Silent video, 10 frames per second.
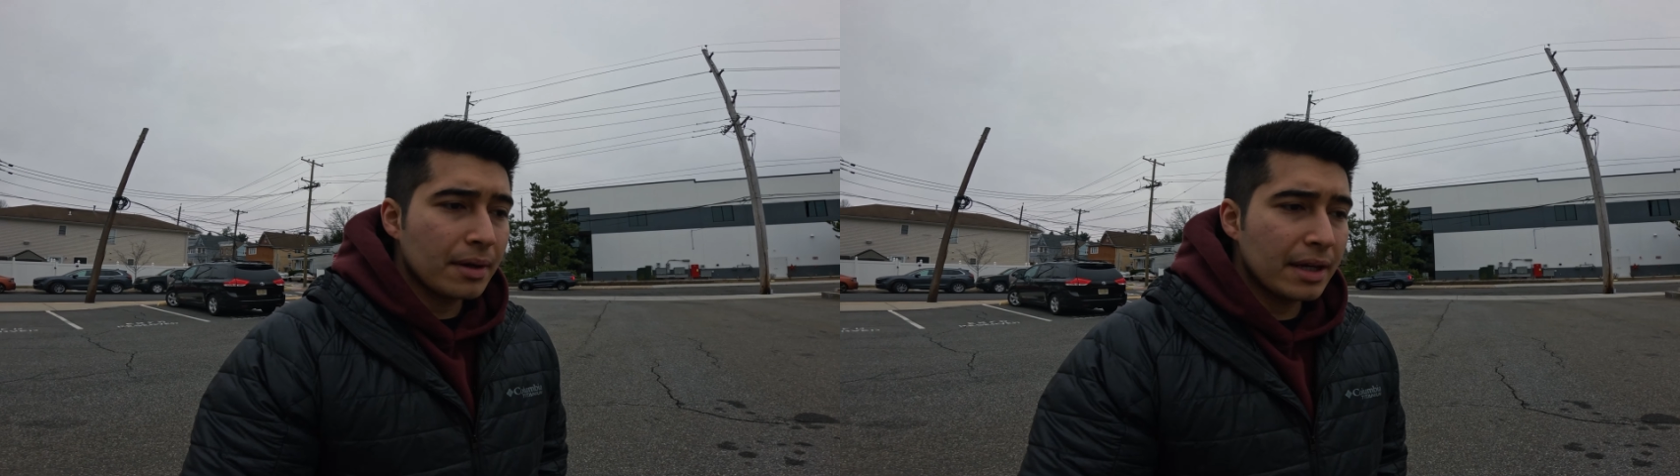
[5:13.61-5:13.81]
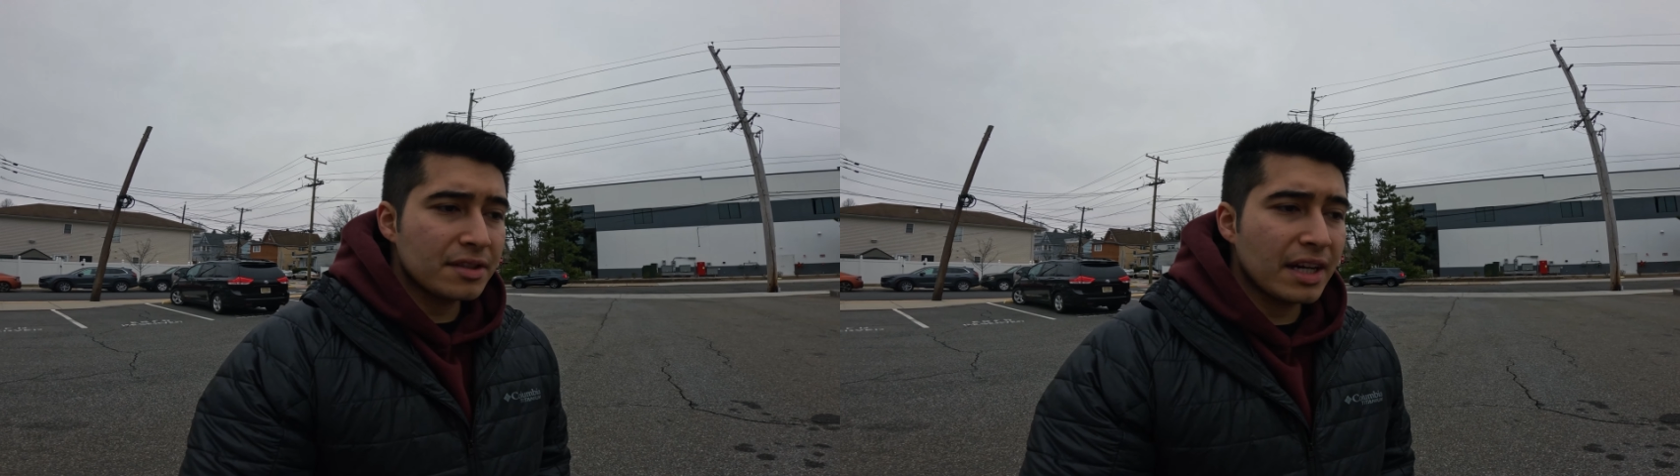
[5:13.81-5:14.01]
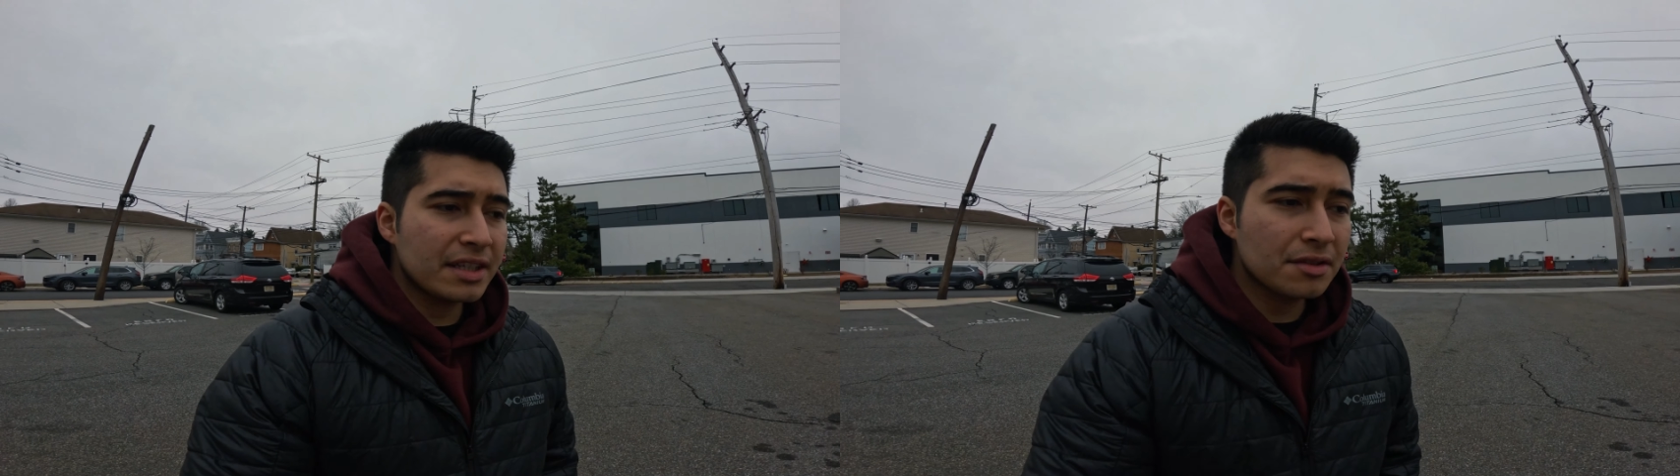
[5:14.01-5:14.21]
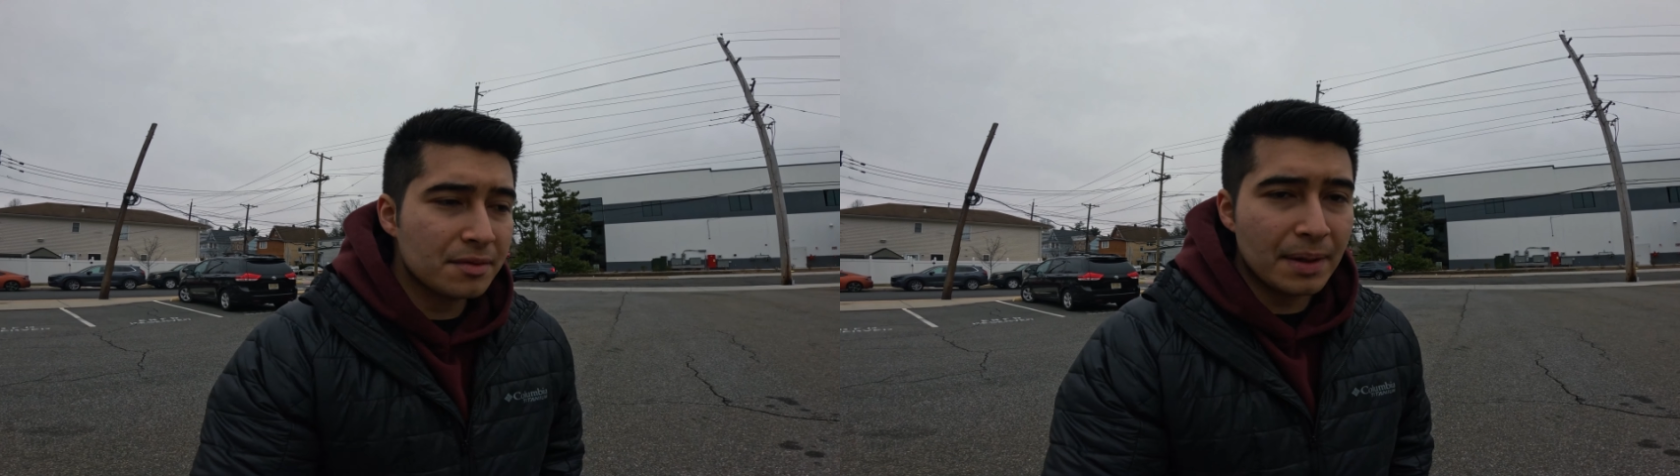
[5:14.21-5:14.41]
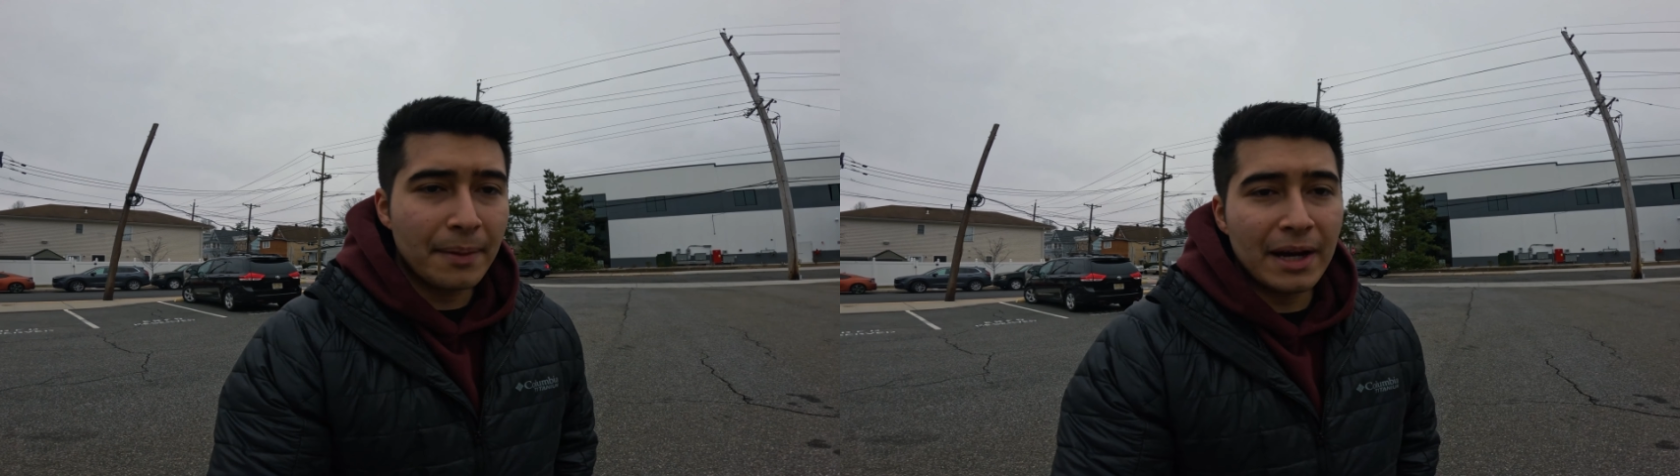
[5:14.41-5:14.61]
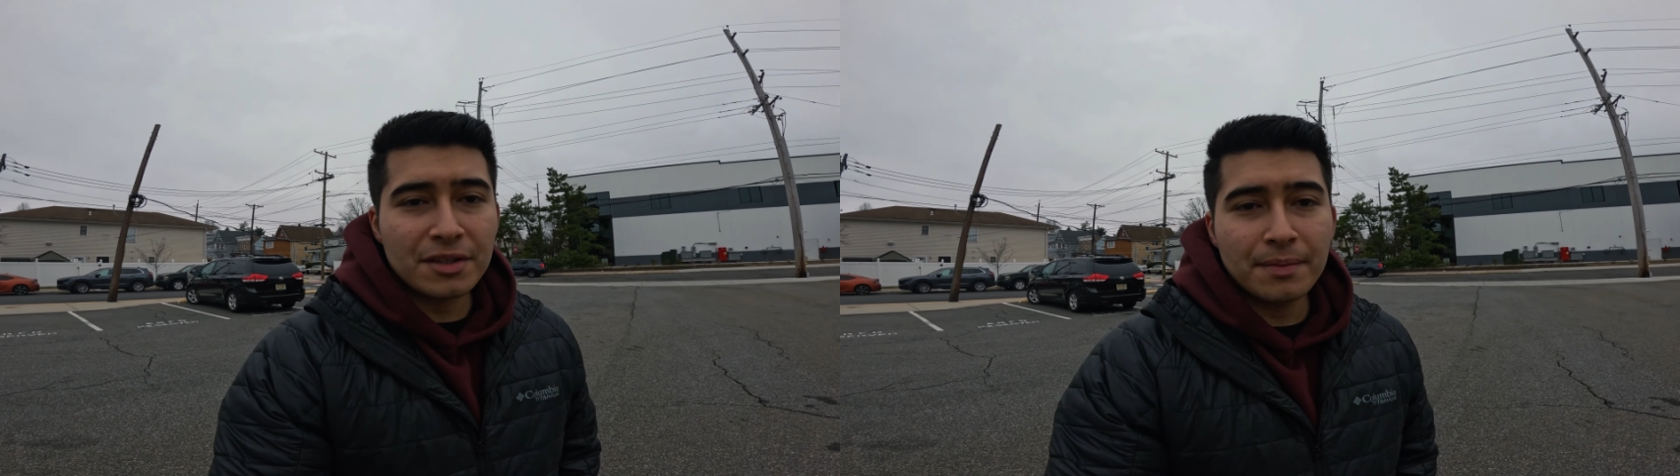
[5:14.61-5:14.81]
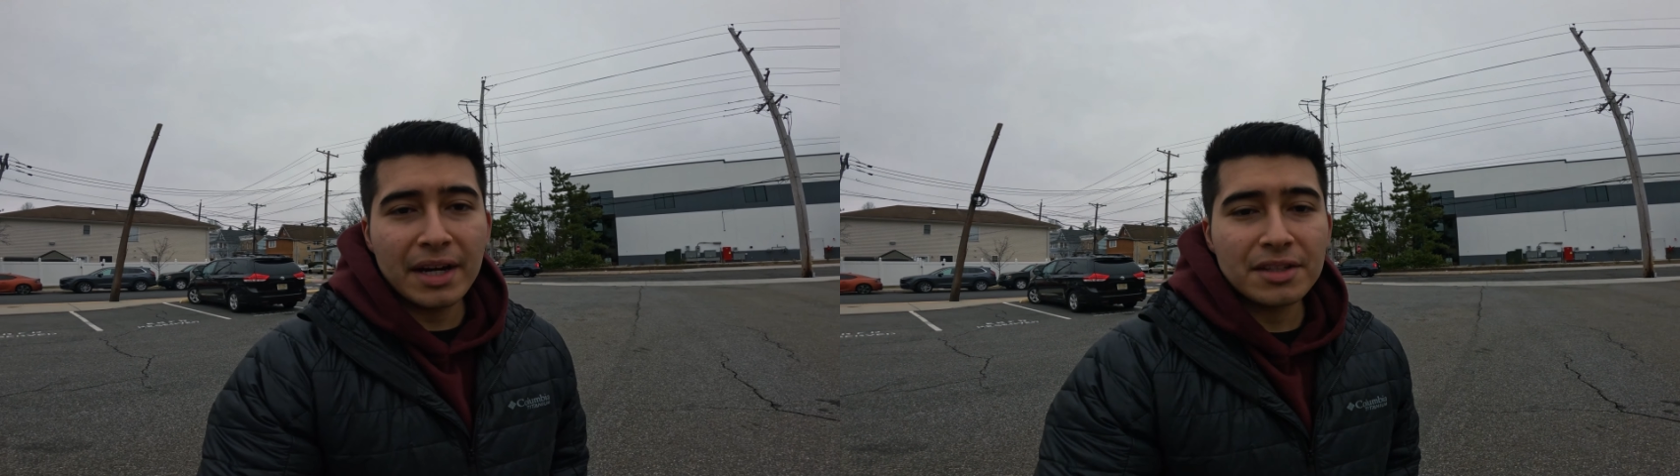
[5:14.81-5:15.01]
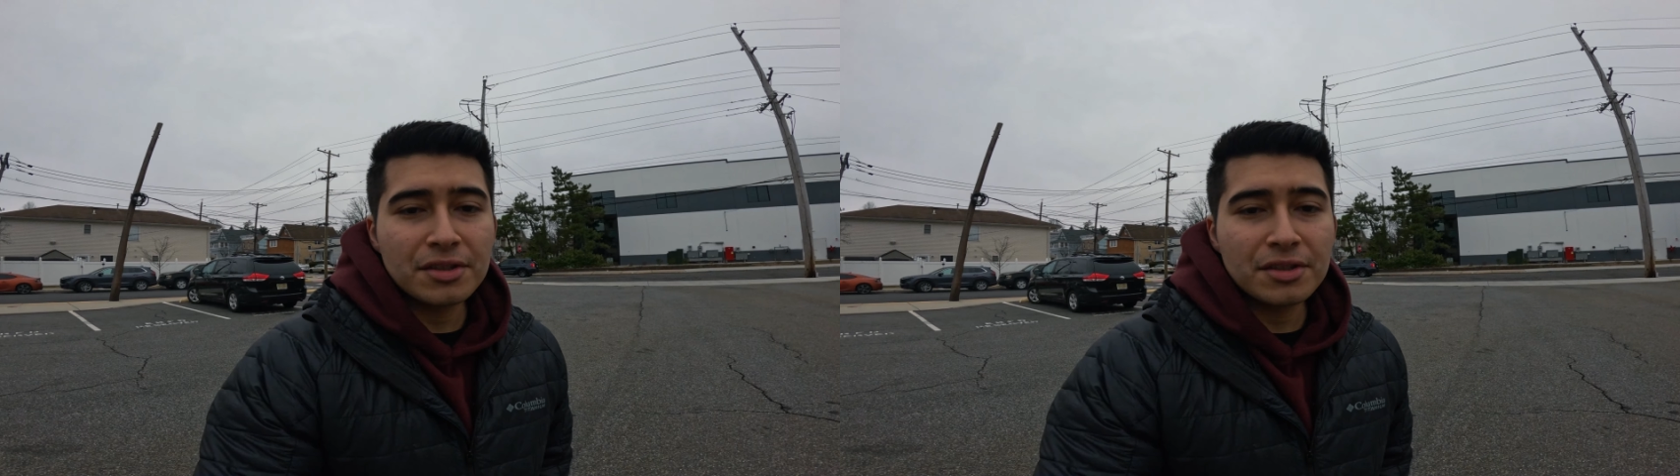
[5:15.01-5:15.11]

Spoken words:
As you guys know, it's been a passion of mine